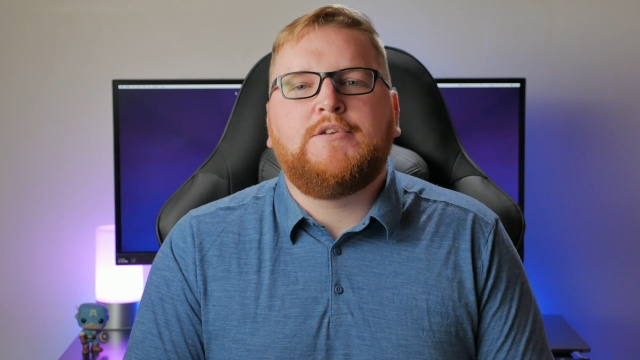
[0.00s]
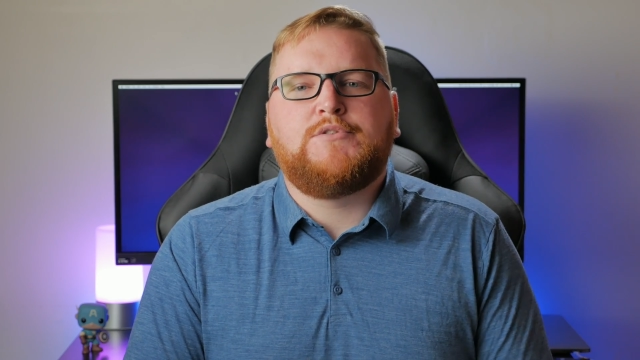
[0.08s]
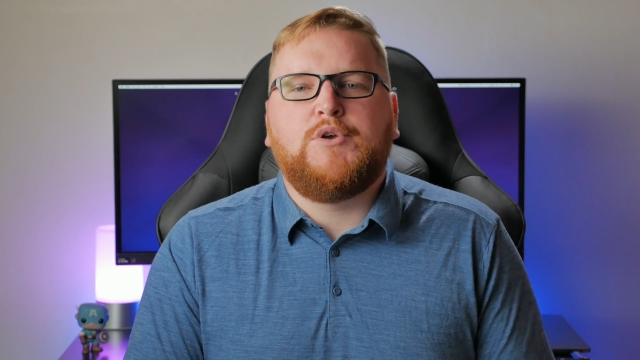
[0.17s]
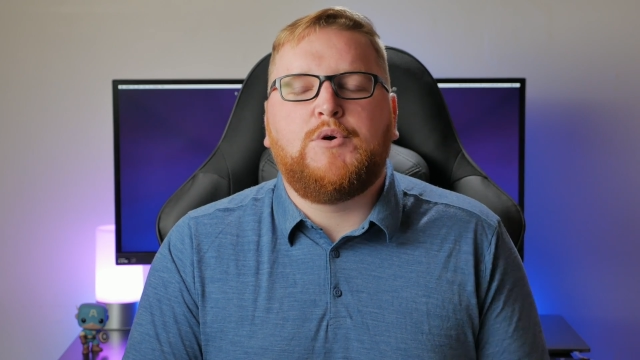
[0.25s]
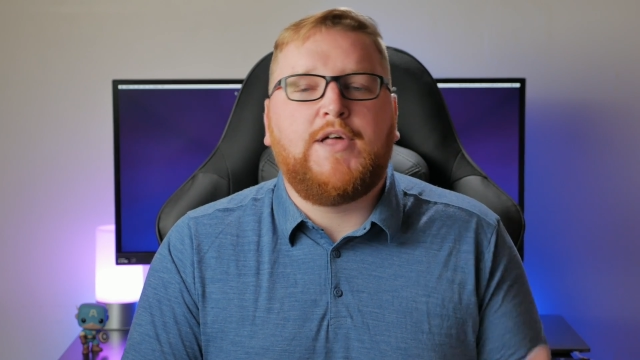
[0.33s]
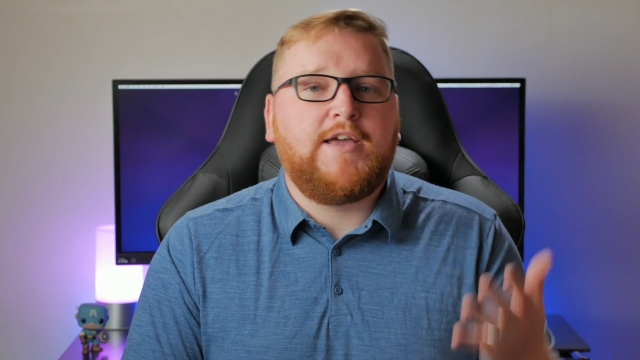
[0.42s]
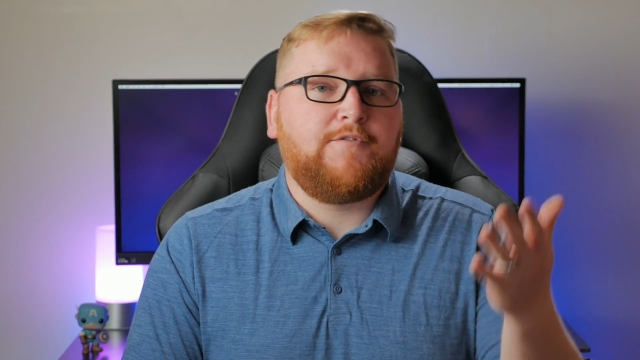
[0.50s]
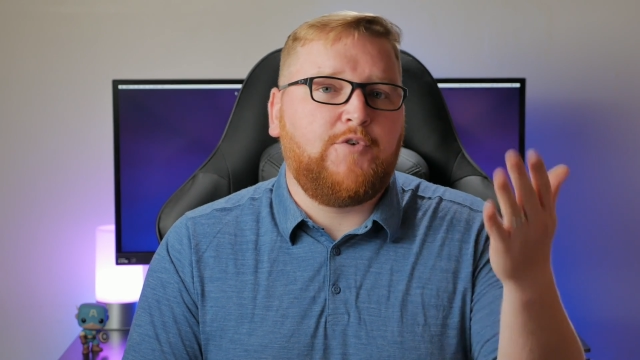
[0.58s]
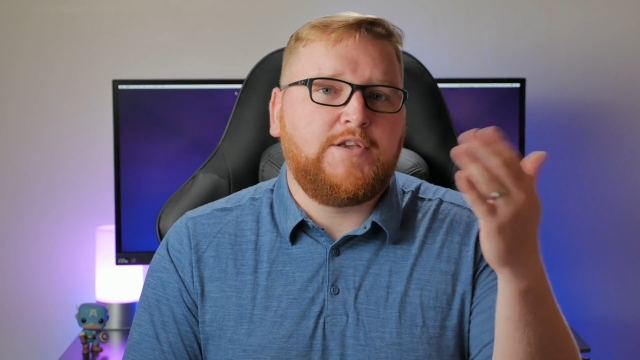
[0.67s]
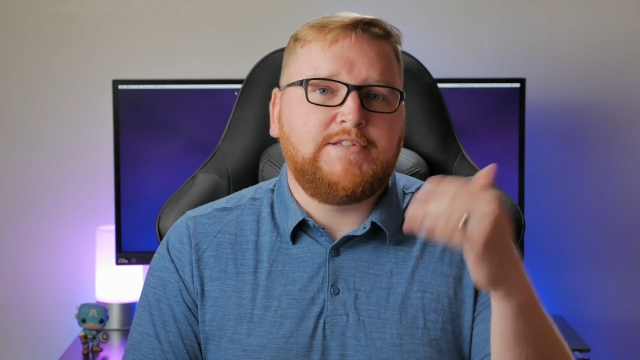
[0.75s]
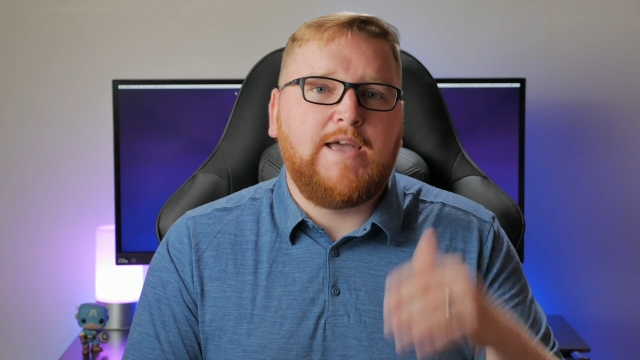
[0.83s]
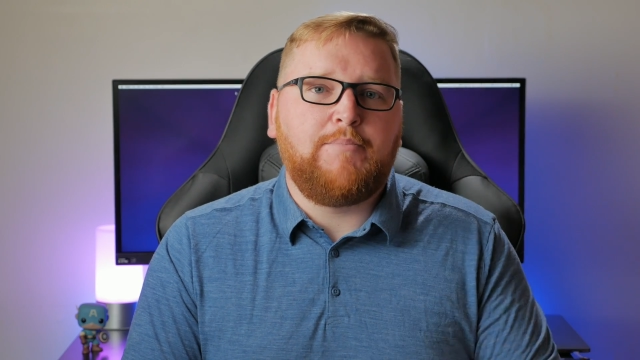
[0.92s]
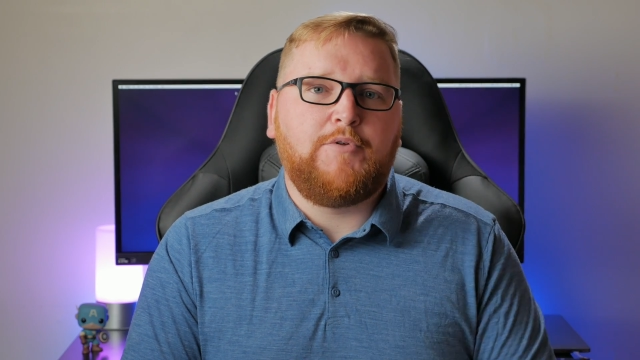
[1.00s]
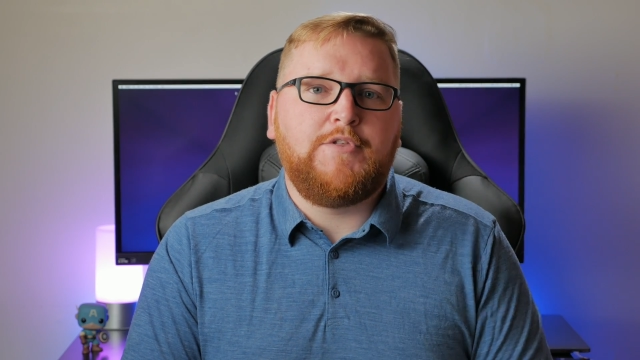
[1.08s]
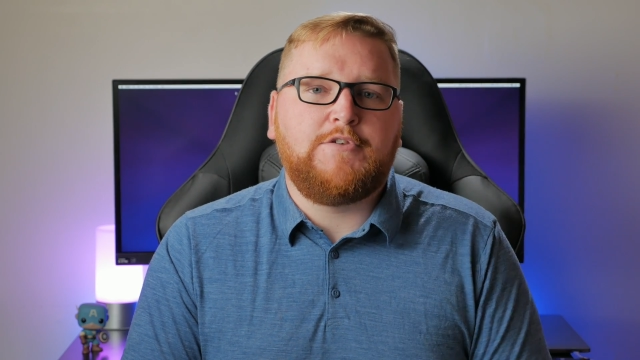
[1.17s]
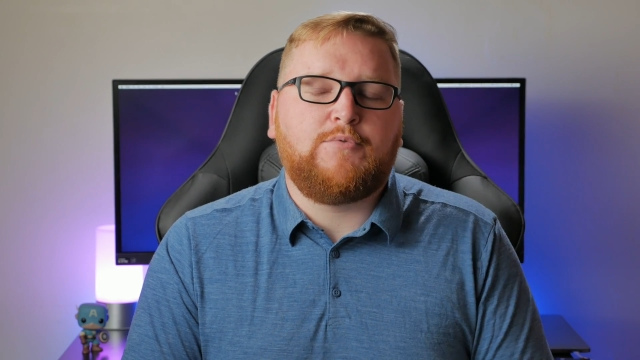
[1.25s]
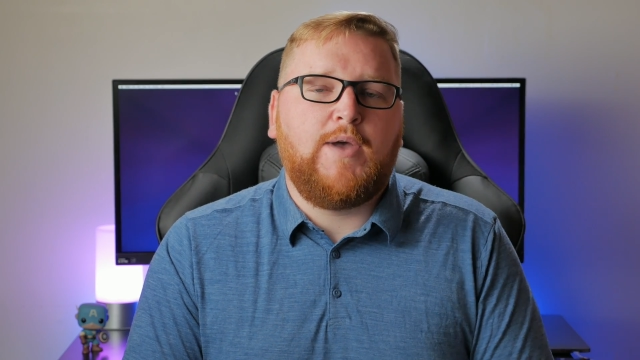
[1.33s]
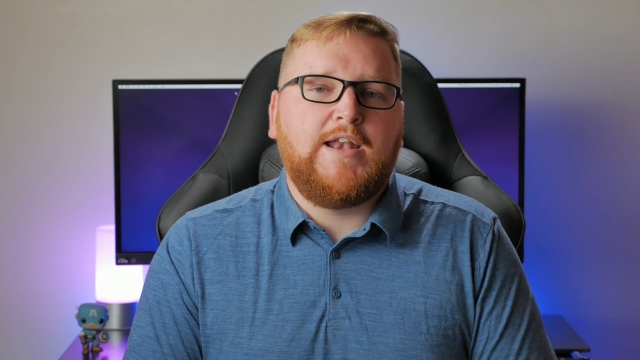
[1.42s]
So like, for example,
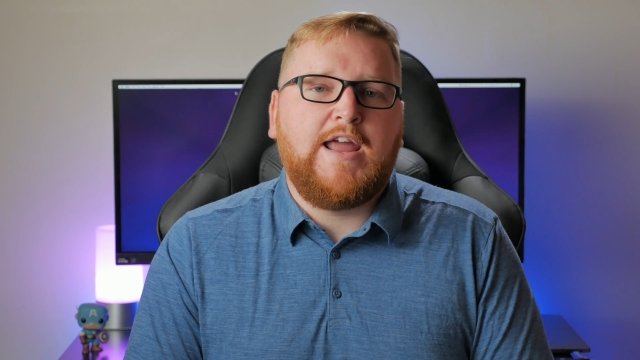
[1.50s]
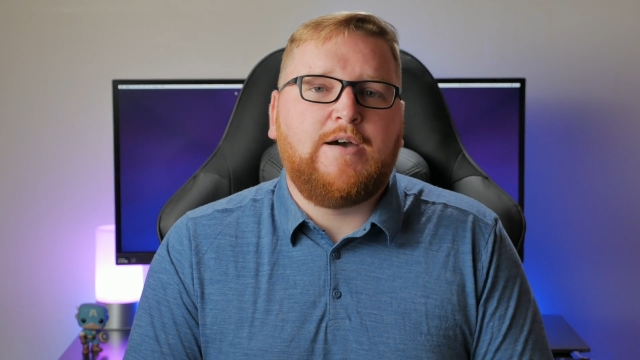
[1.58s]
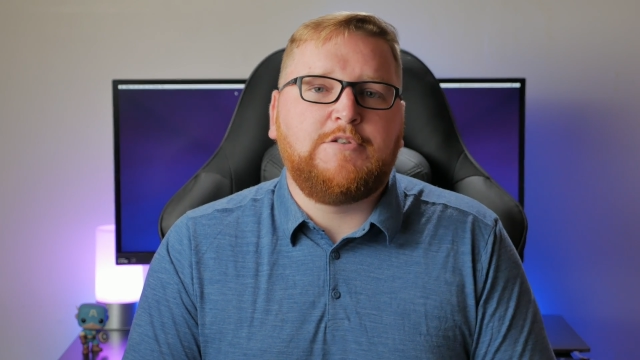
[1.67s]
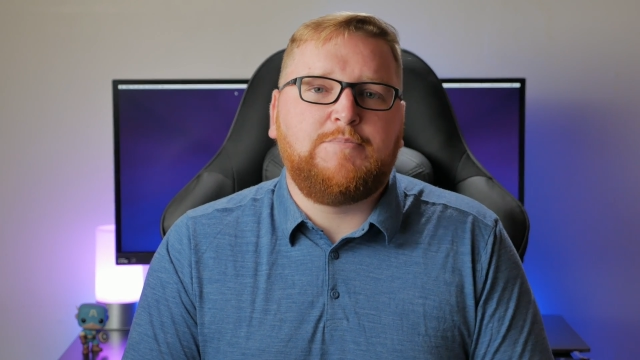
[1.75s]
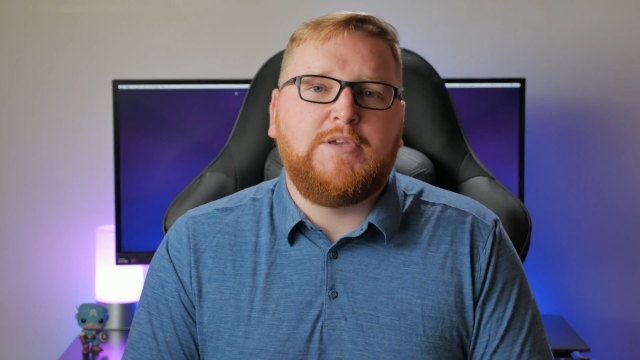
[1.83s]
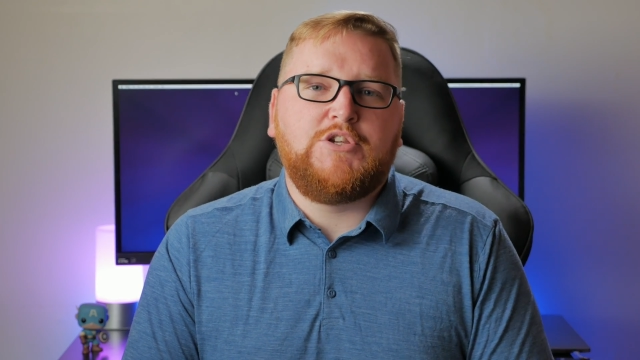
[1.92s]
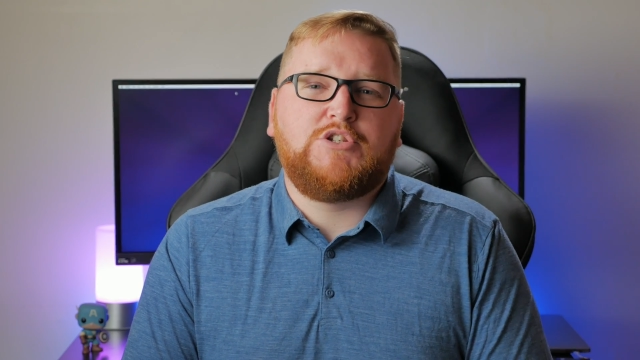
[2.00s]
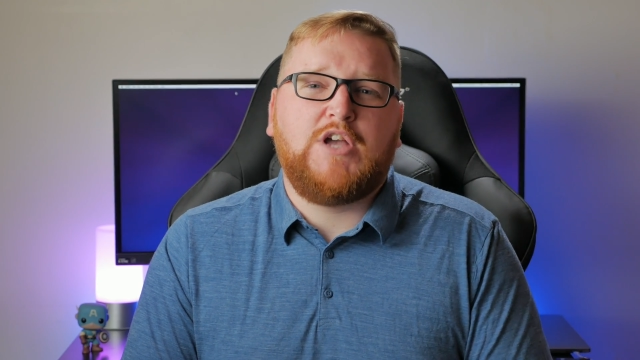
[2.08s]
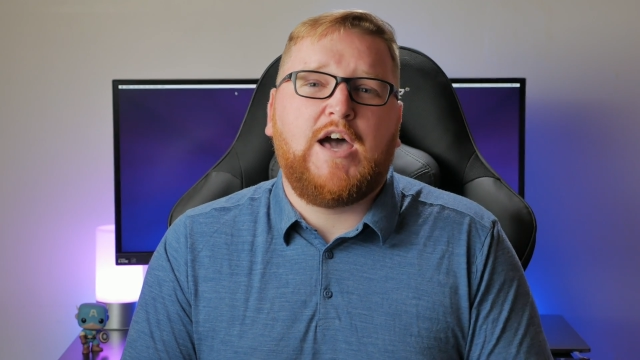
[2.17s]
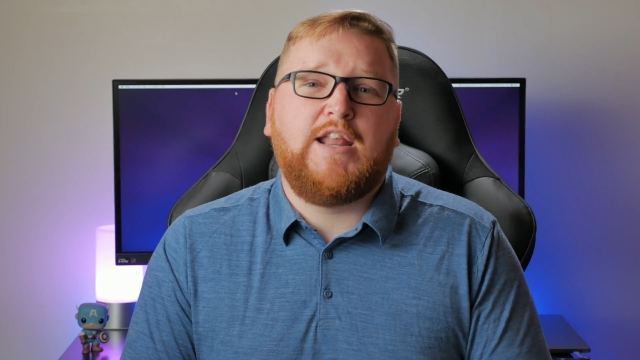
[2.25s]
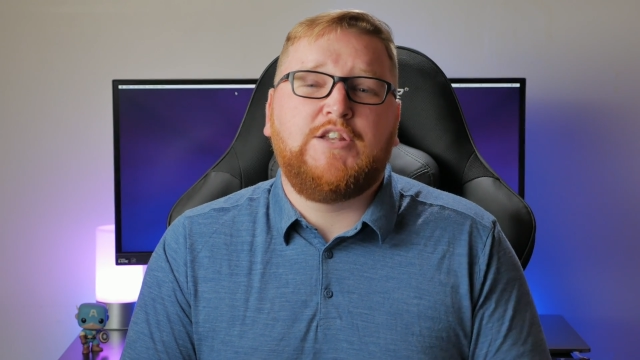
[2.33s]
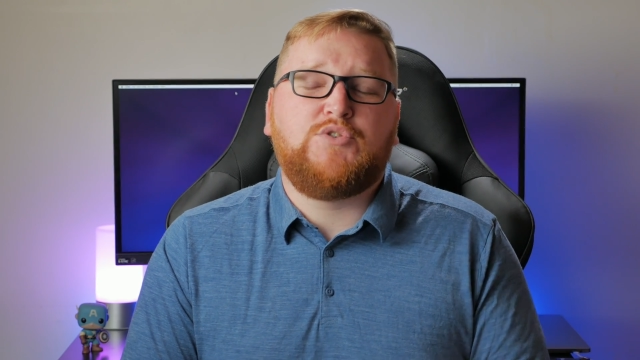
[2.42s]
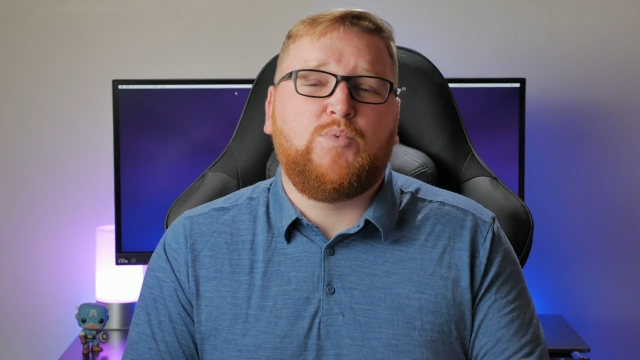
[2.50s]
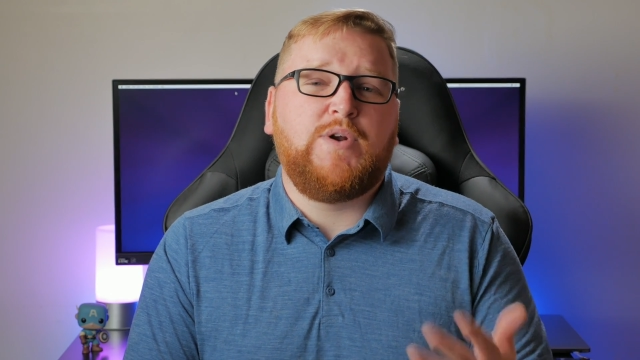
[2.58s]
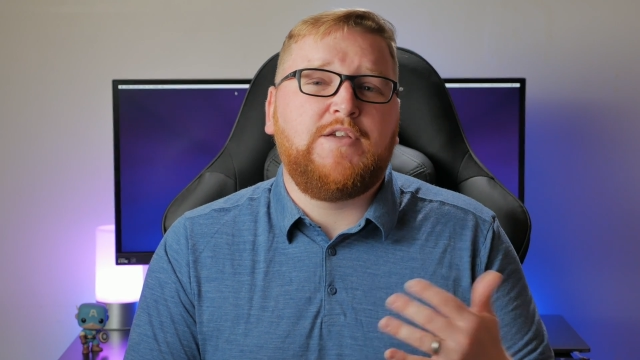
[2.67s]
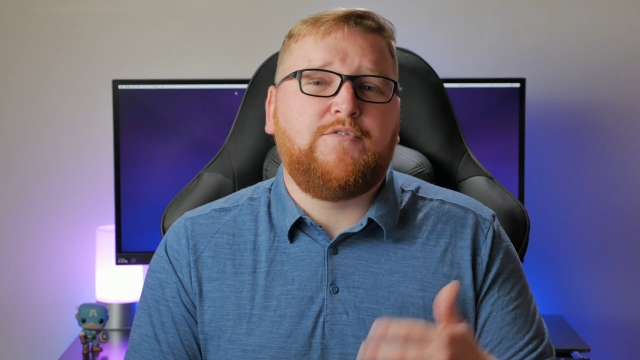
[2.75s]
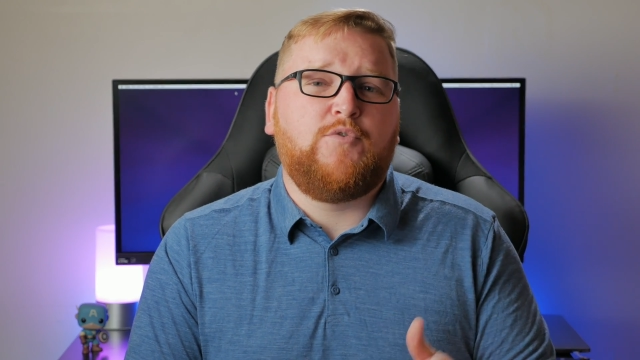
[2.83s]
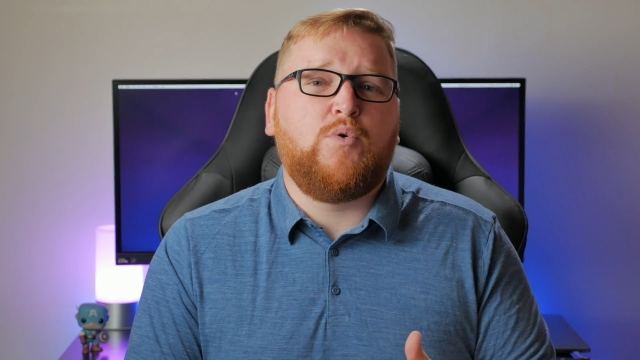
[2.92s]
this right now is being shot at
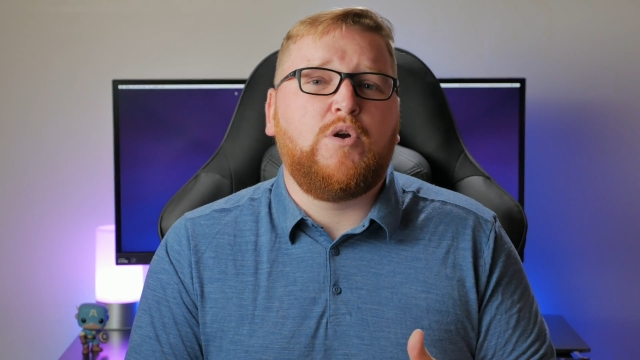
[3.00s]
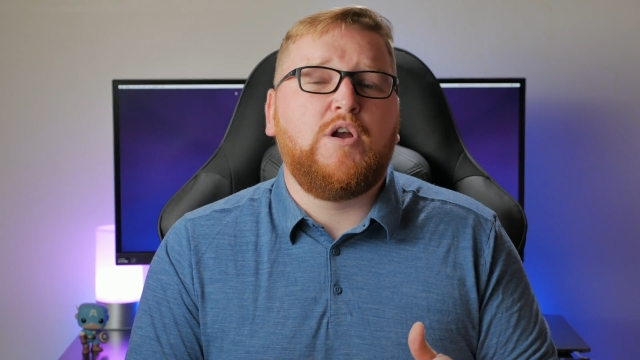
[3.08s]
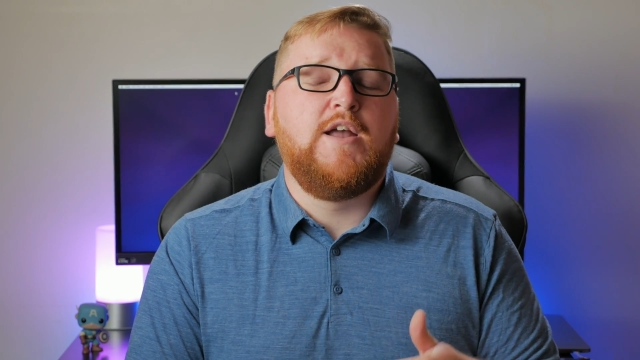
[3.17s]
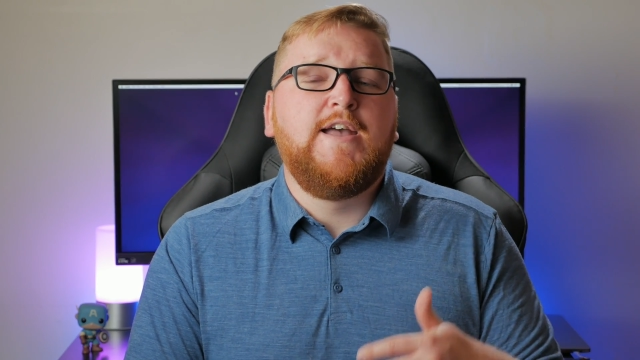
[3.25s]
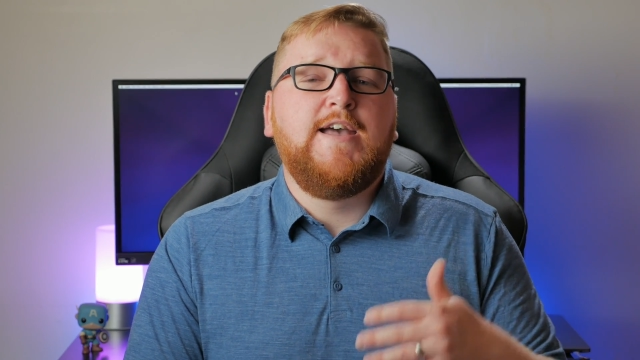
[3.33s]
24